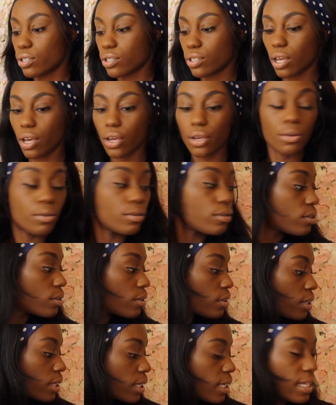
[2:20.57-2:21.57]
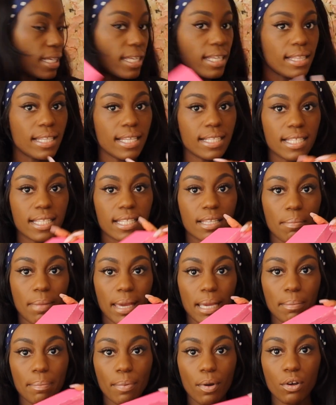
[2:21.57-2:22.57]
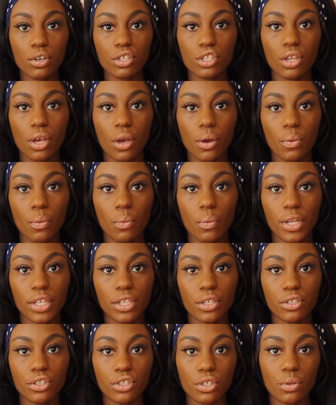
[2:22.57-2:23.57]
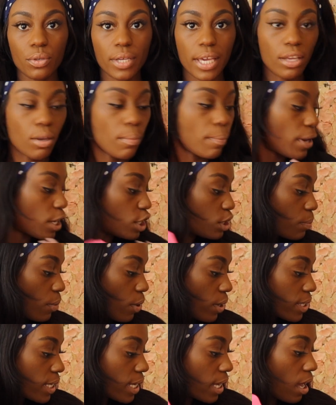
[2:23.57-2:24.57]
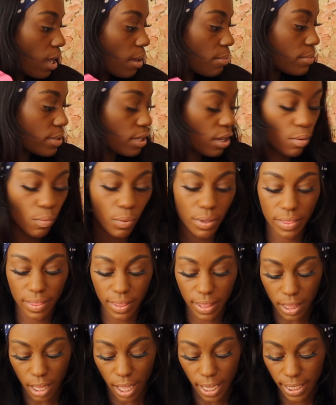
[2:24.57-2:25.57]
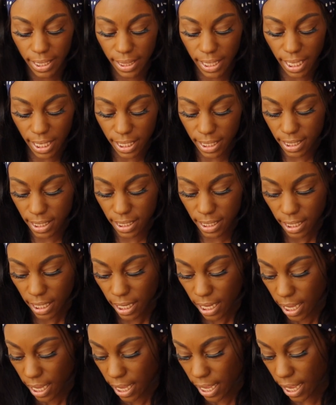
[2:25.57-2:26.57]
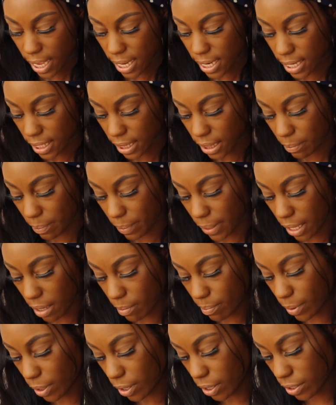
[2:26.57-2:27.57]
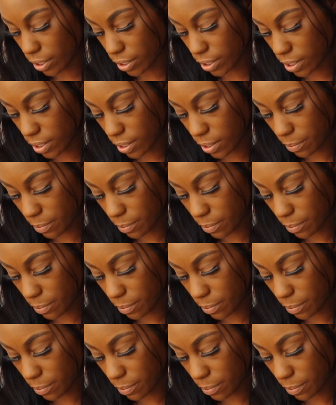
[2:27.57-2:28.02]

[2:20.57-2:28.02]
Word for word: So this is the main box so when you do get your birch box it comes with like this and a little pink box